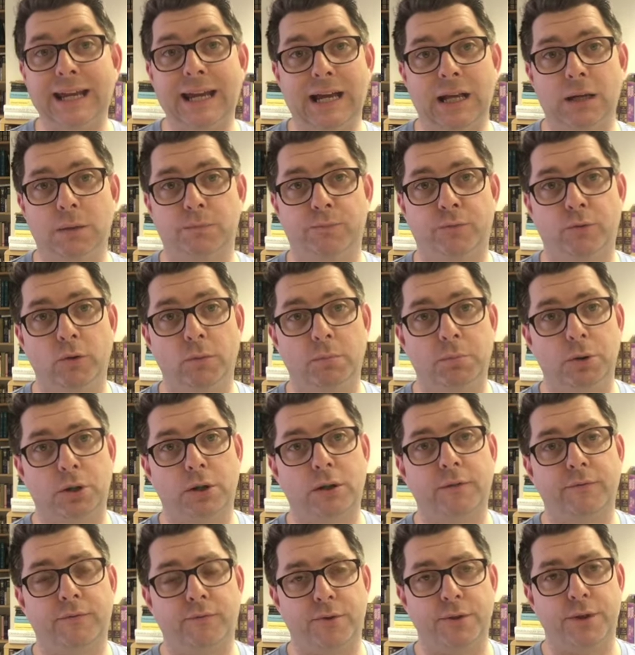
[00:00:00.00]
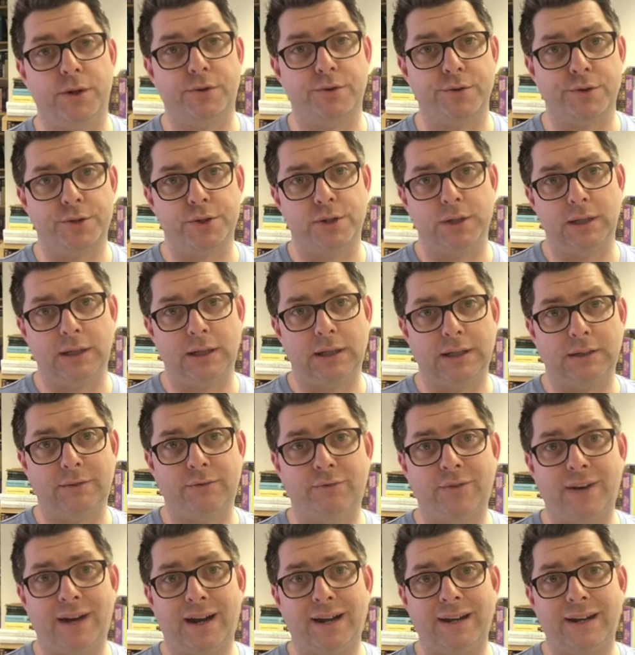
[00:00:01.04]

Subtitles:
helpful book for the Christian life,